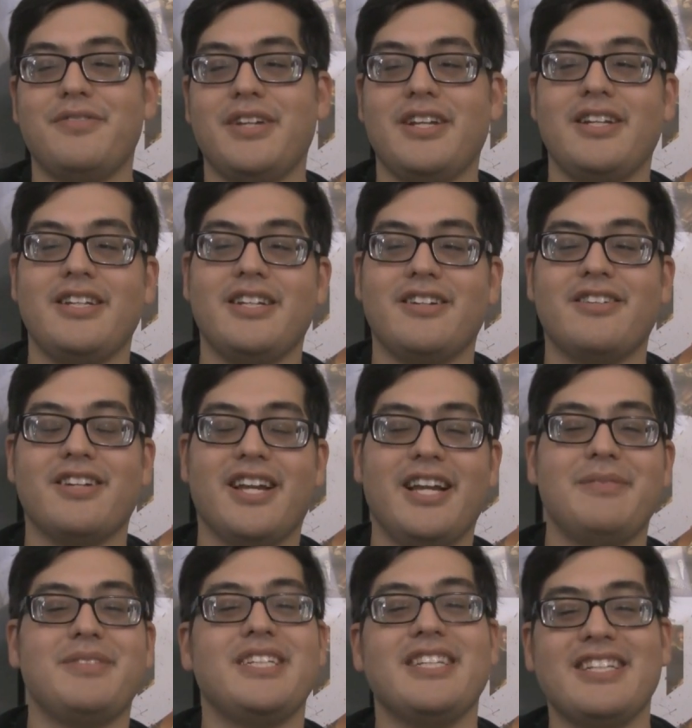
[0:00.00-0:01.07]
video
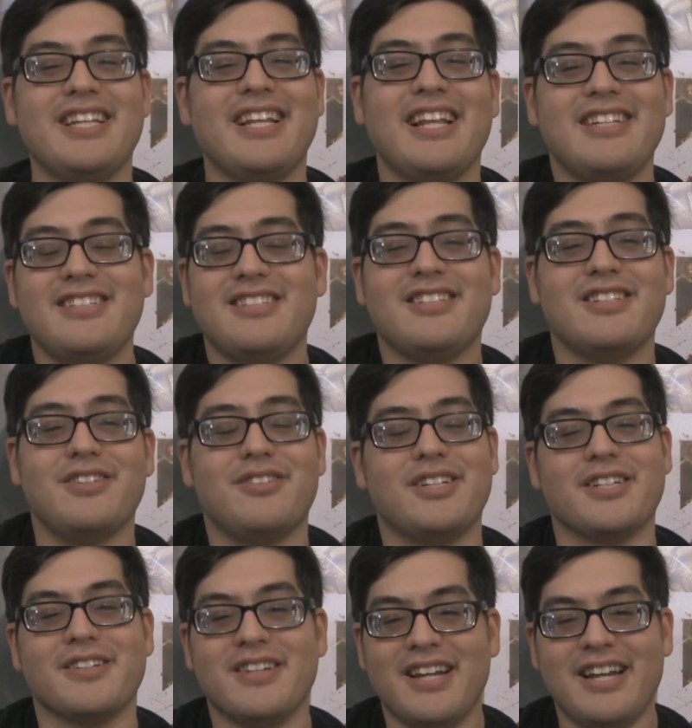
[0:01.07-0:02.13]
game? See, that's just annoying.